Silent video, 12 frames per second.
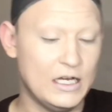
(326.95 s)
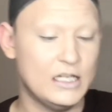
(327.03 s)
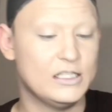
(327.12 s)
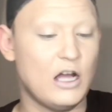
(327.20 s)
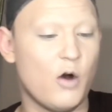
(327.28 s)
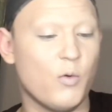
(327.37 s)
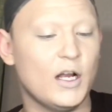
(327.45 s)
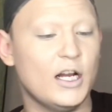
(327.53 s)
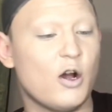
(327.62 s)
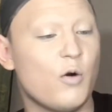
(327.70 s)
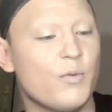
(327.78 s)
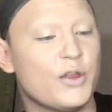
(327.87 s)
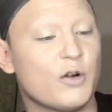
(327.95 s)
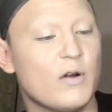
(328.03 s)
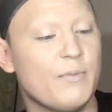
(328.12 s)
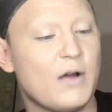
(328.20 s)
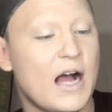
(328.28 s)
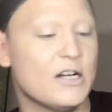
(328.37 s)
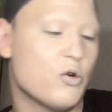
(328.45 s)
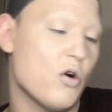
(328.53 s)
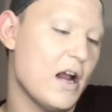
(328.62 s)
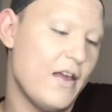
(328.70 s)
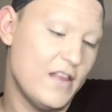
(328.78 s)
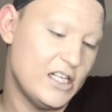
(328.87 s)
So we're gonna go in with the cream
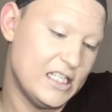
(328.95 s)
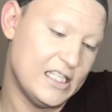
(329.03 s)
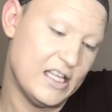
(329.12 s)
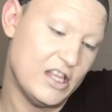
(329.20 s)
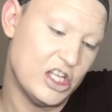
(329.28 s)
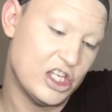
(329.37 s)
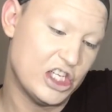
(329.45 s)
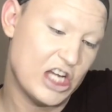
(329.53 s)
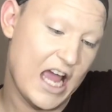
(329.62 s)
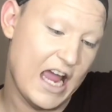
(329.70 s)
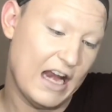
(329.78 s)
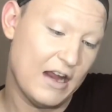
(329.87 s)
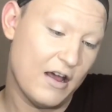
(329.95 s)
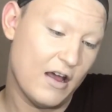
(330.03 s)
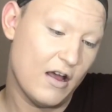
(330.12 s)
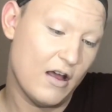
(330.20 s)
contour, and this is in the shade